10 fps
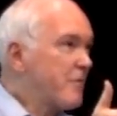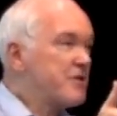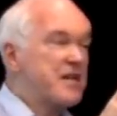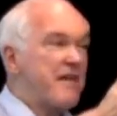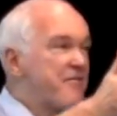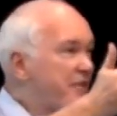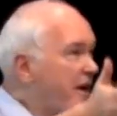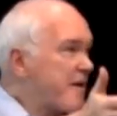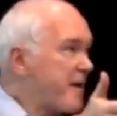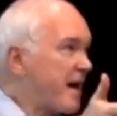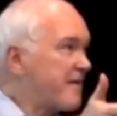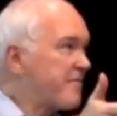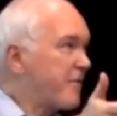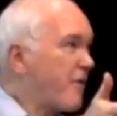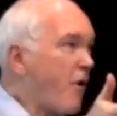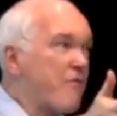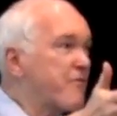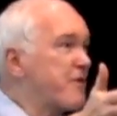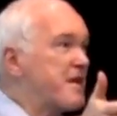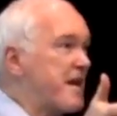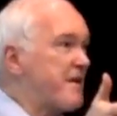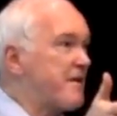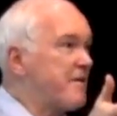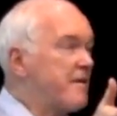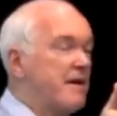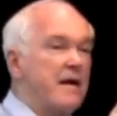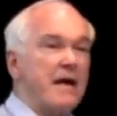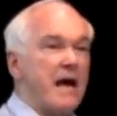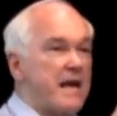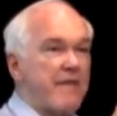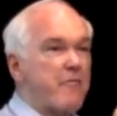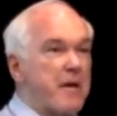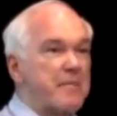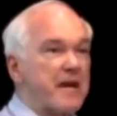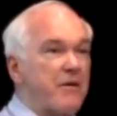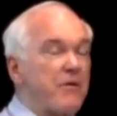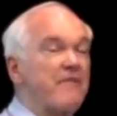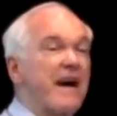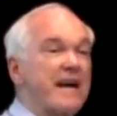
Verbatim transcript: which I've thought about for over a year and never been able to get hold of,